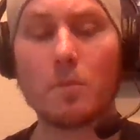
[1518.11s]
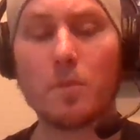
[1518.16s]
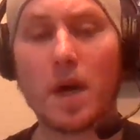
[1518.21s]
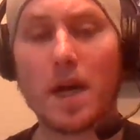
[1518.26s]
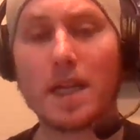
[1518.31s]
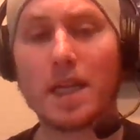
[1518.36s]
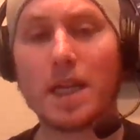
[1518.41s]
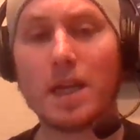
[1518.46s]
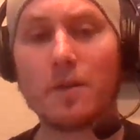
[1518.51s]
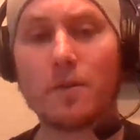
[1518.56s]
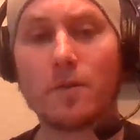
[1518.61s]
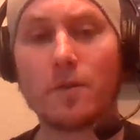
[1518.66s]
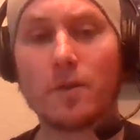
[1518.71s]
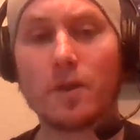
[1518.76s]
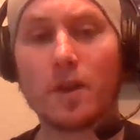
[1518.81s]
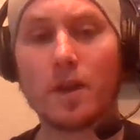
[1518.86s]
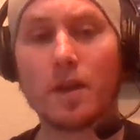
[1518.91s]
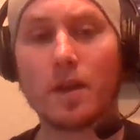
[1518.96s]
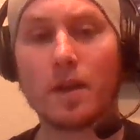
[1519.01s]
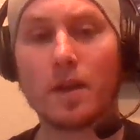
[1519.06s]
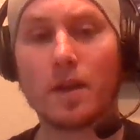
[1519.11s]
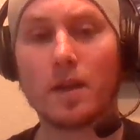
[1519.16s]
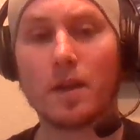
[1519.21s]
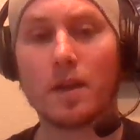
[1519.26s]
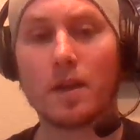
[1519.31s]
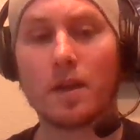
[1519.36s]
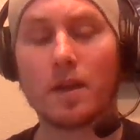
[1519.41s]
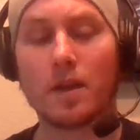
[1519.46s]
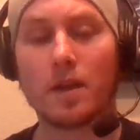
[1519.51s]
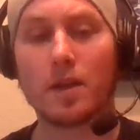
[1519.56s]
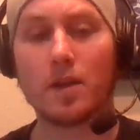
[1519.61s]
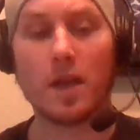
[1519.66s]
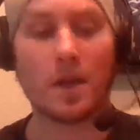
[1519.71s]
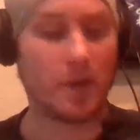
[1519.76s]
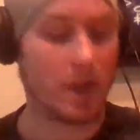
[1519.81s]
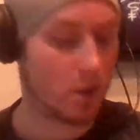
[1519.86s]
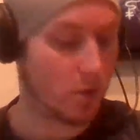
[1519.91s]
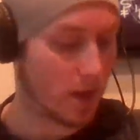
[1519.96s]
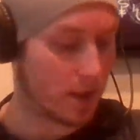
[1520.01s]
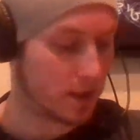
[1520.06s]
But if you
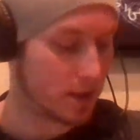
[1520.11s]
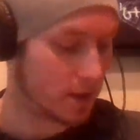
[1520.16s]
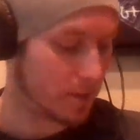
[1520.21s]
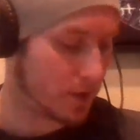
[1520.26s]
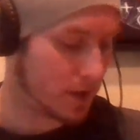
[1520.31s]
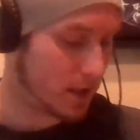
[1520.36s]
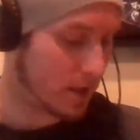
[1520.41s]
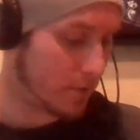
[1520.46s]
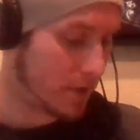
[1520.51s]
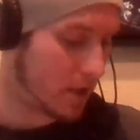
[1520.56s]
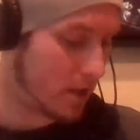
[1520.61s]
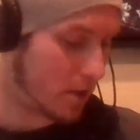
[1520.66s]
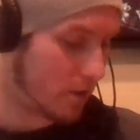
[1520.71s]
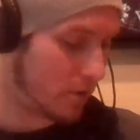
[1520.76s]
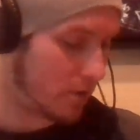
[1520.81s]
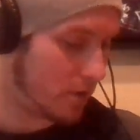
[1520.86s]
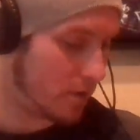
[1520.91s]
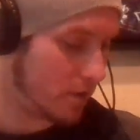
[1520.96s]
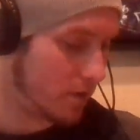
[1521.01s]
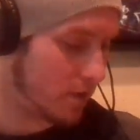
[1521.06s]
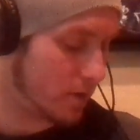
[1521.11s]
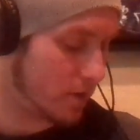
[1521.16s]
have any questions, please let me know.